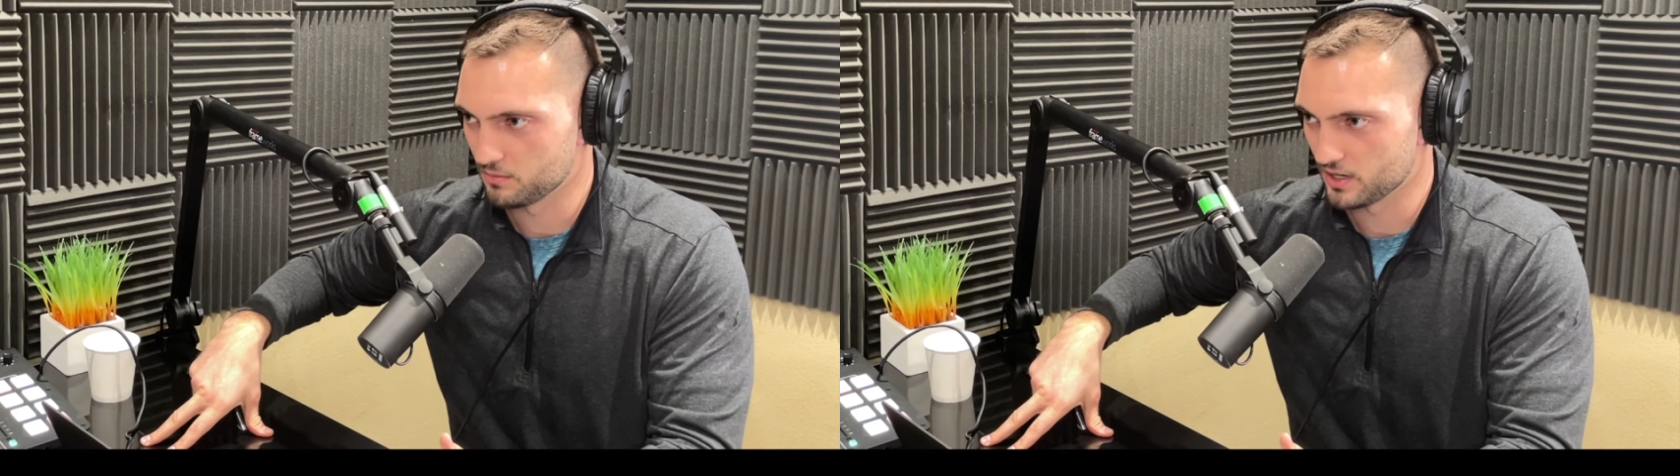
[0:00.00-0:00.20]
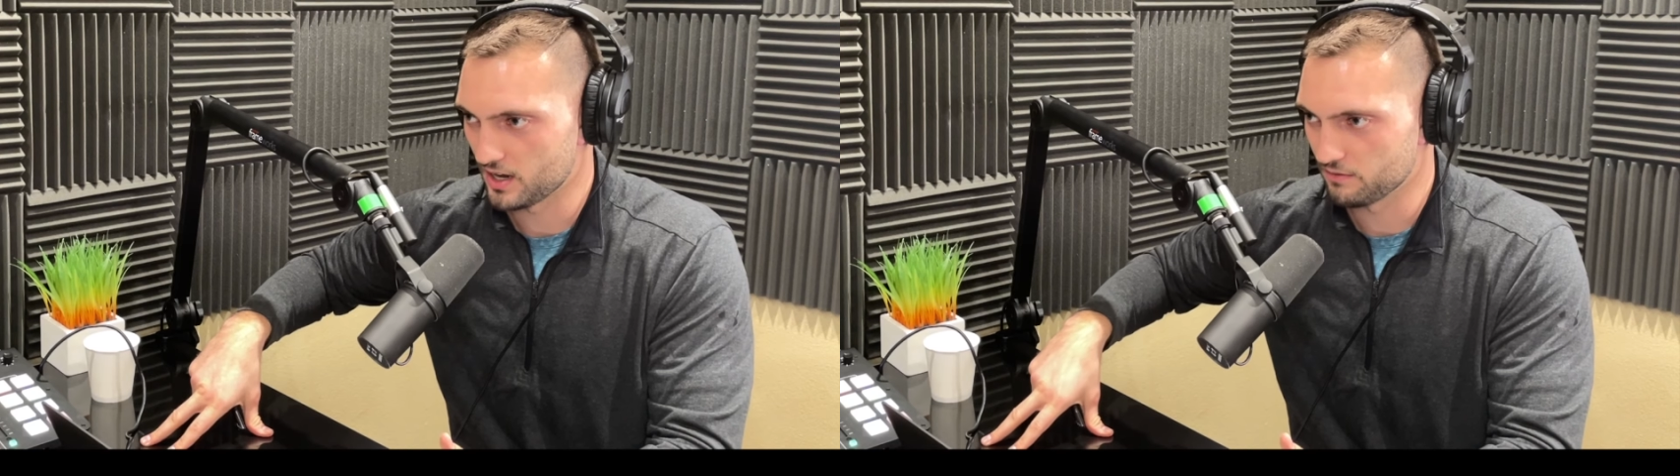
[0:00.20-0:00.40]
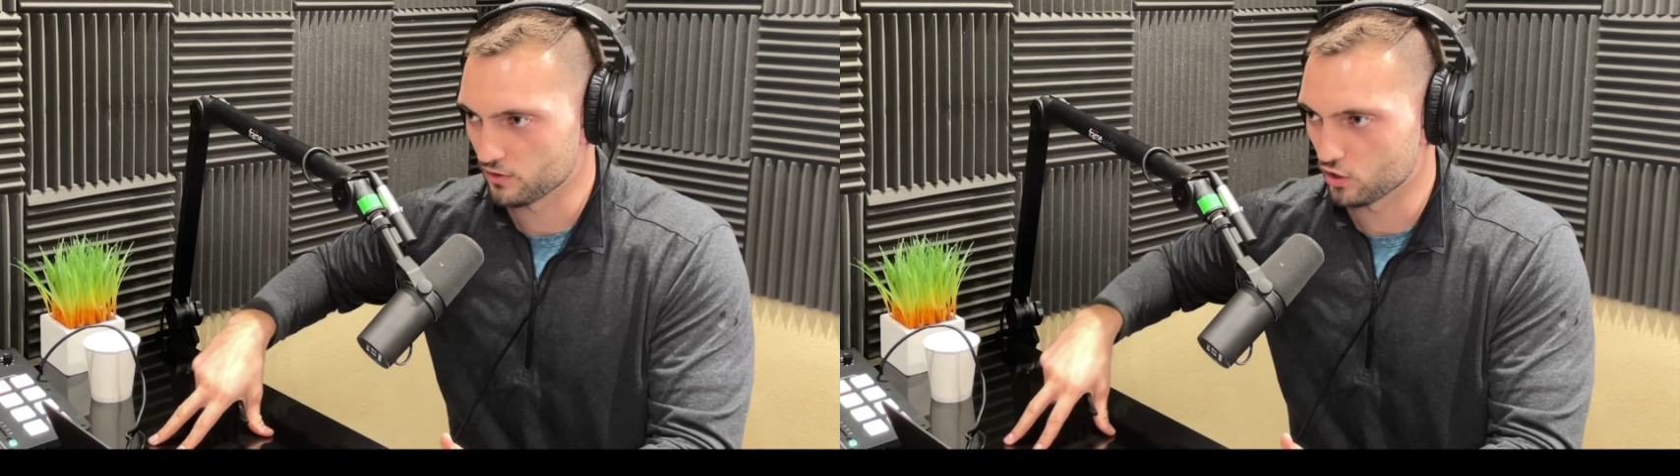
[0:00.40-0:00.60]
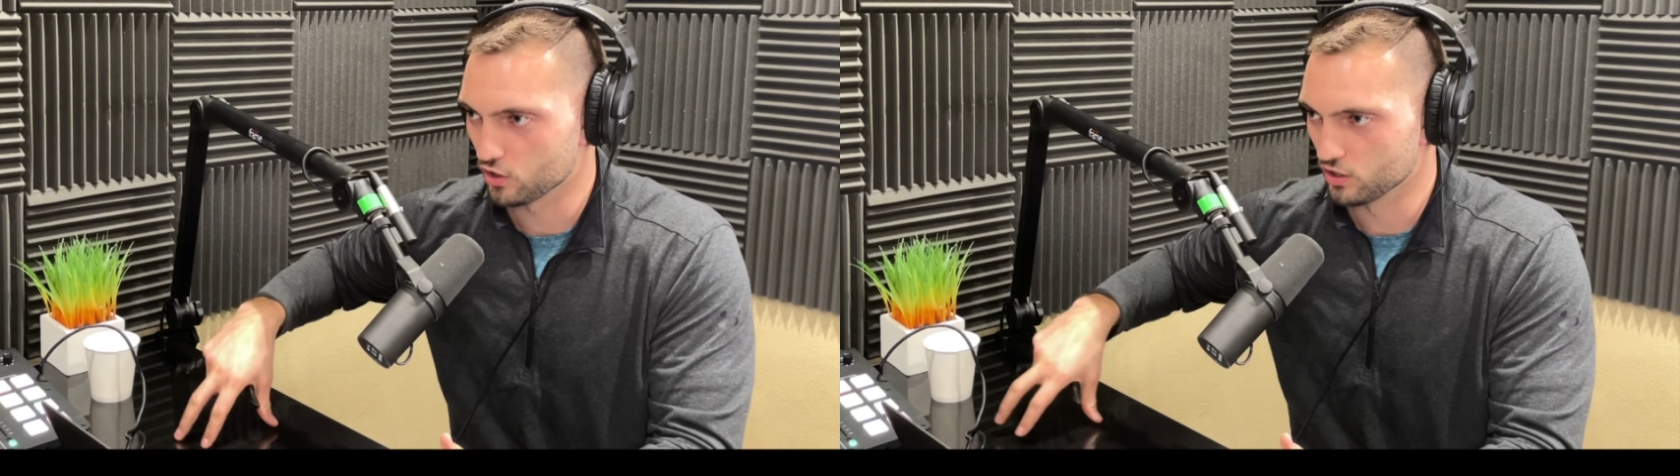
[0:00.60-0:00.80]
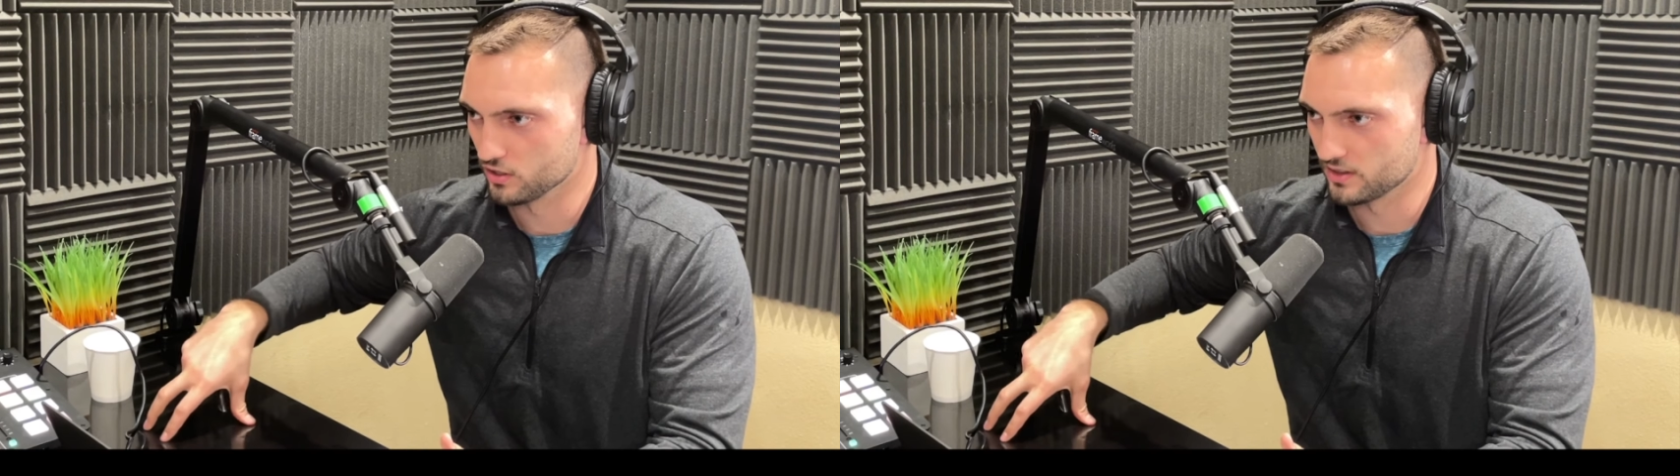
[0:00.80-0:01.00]
but I've
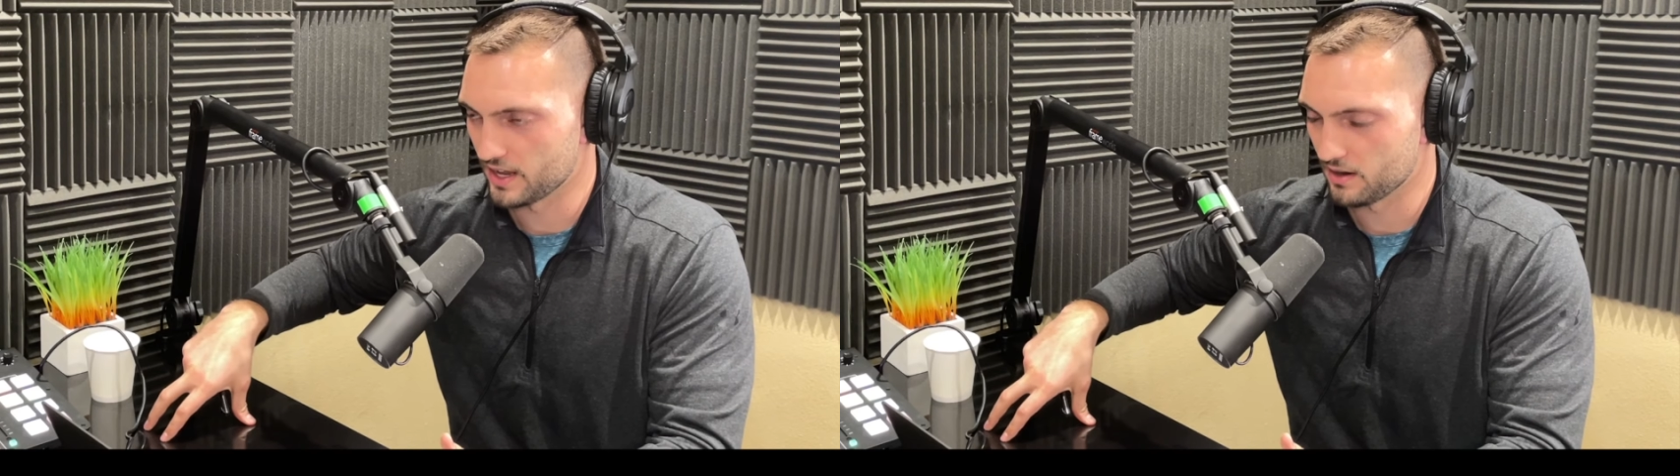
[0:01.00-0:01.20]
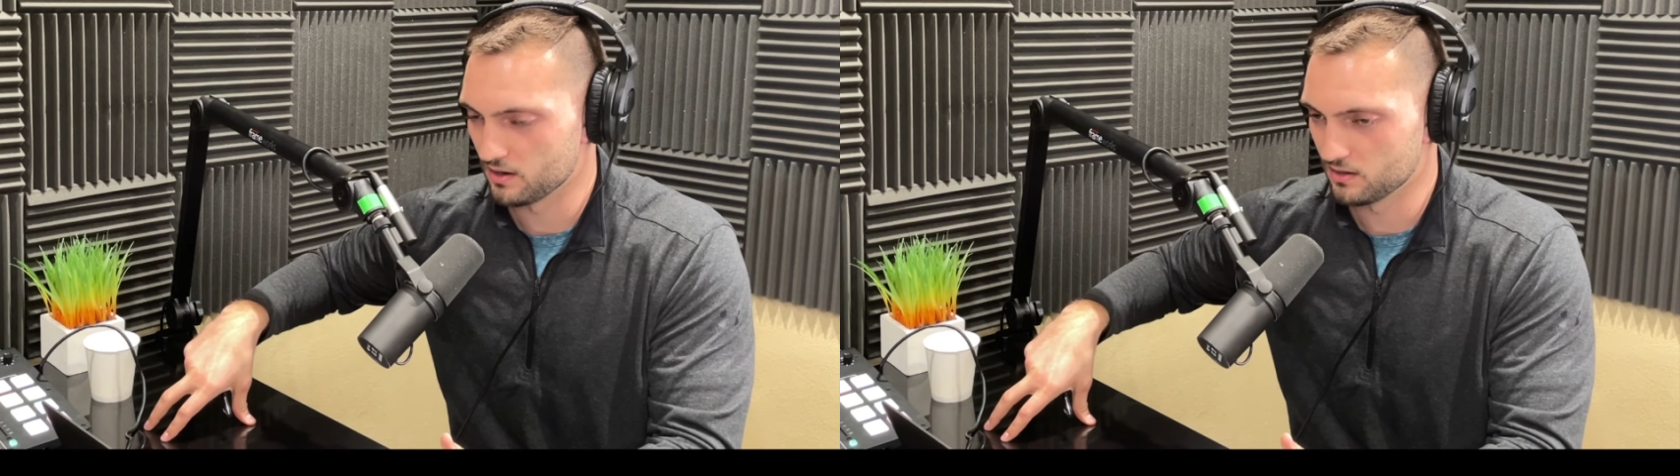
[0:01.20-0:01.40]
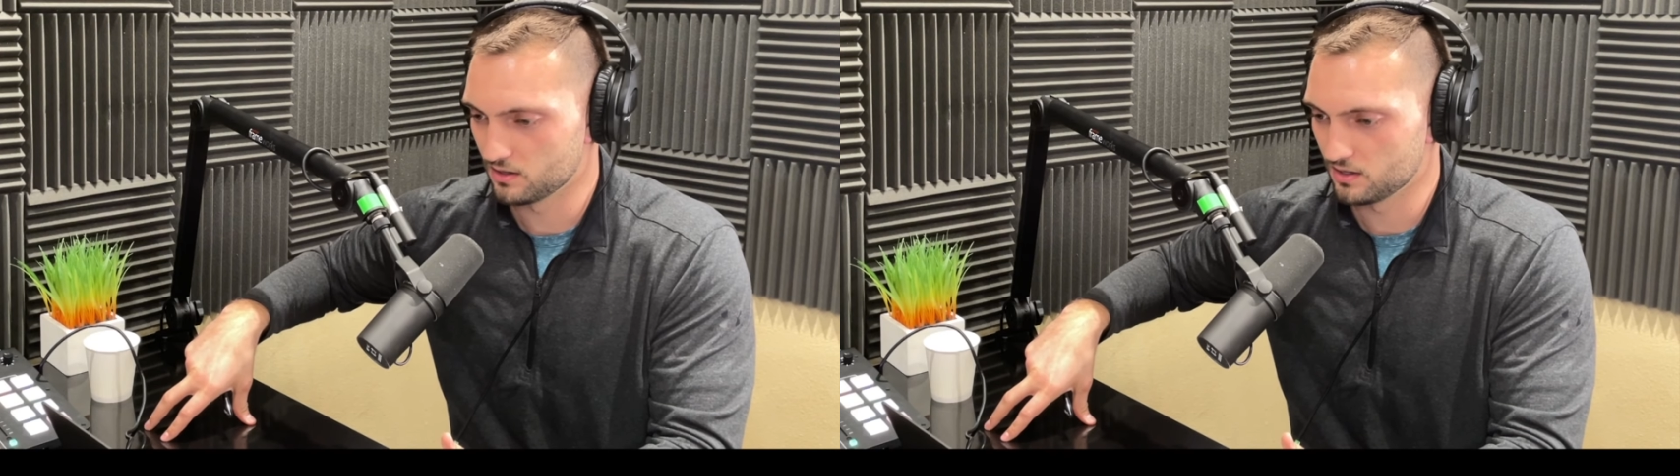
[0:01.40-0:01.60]
heard that